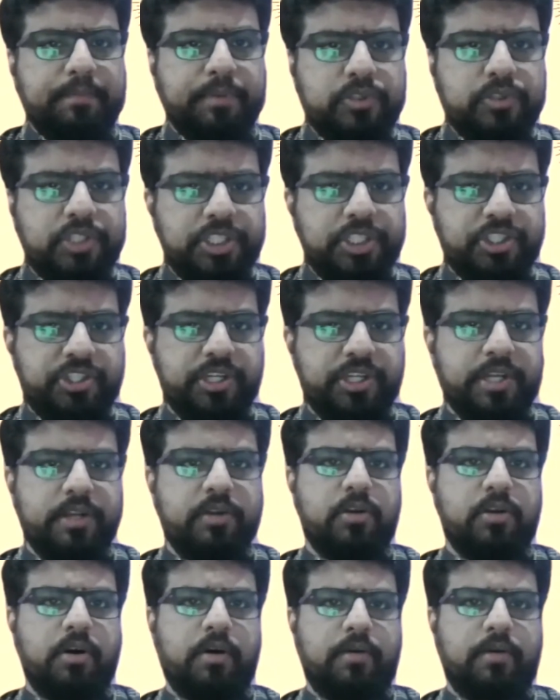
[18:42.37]

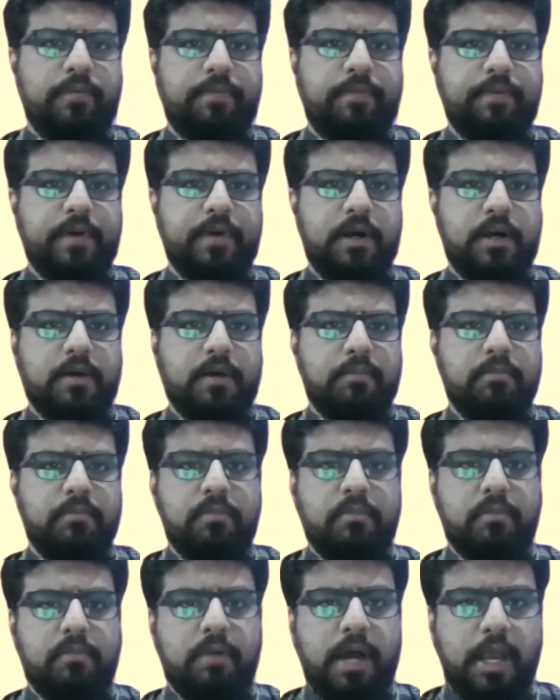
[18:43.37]
position of
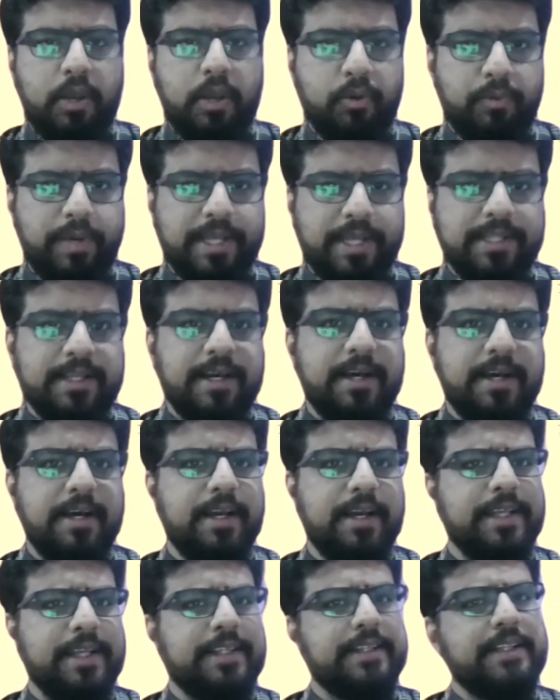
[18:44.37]
Ayurveda
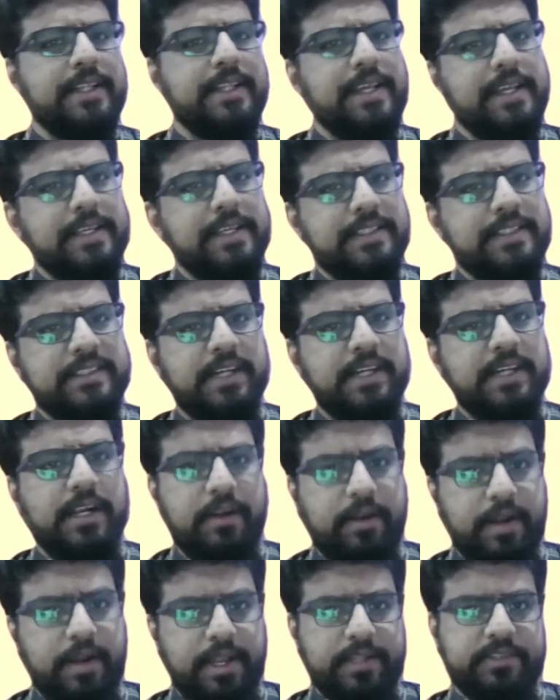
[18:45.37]
in these
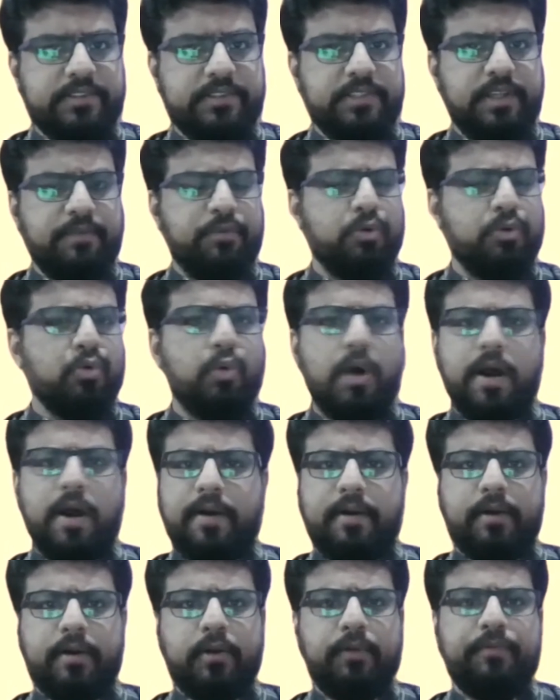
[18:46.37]
countries? If
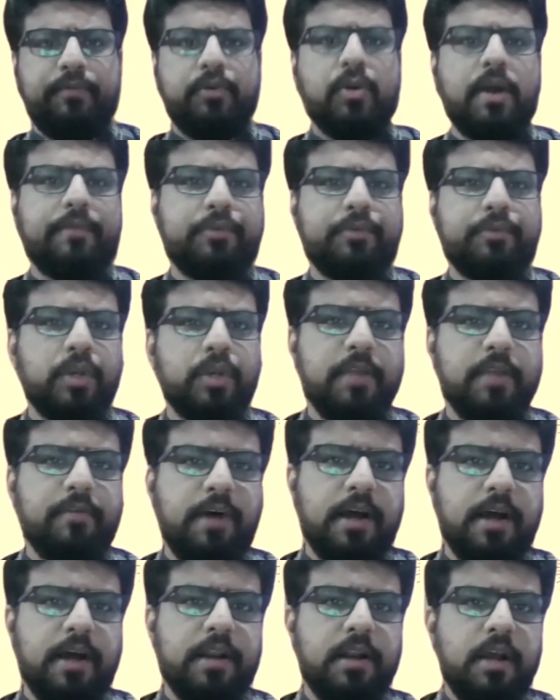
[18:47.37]
you have to give
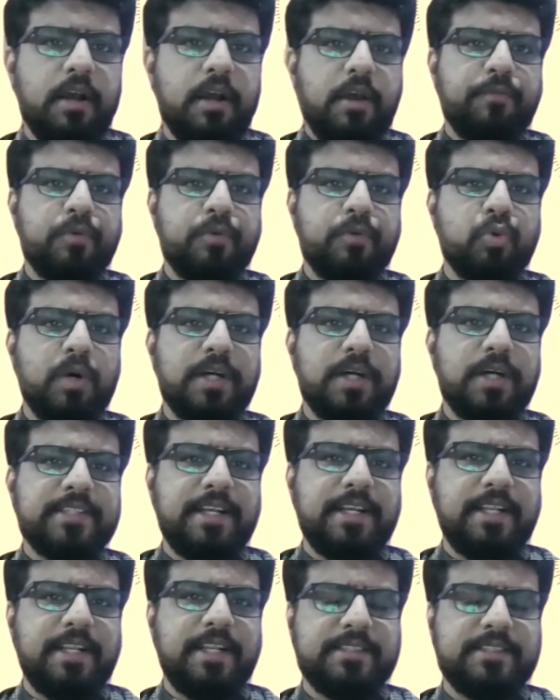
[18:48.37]
our viewers
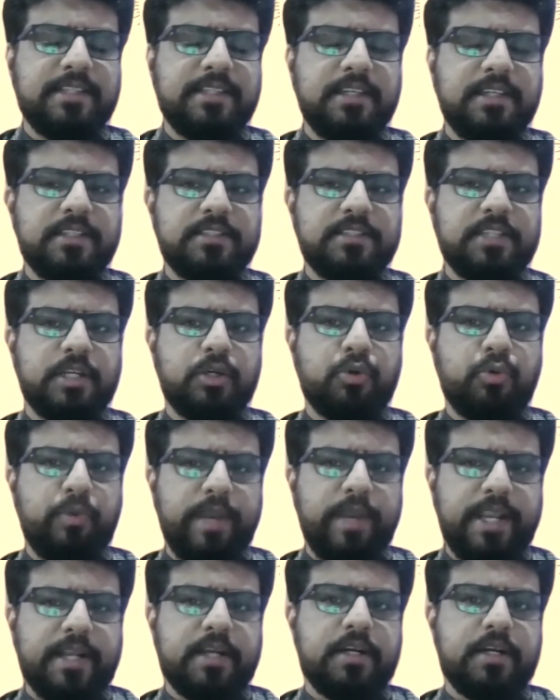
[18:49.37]
and listeners a quick